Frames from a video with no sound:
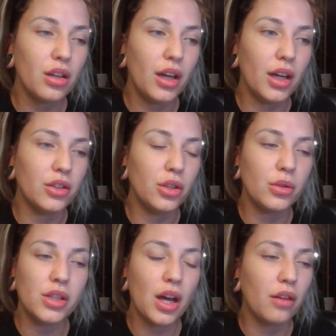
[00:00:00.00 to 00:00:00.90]
and you
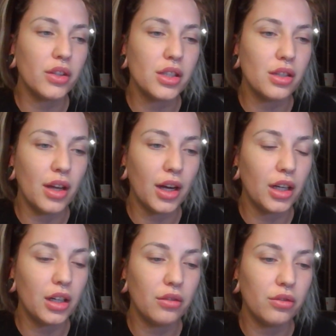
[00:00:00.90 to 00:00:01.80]
just have this
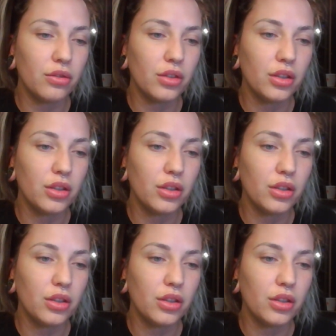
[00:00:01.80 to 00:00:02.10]
negative,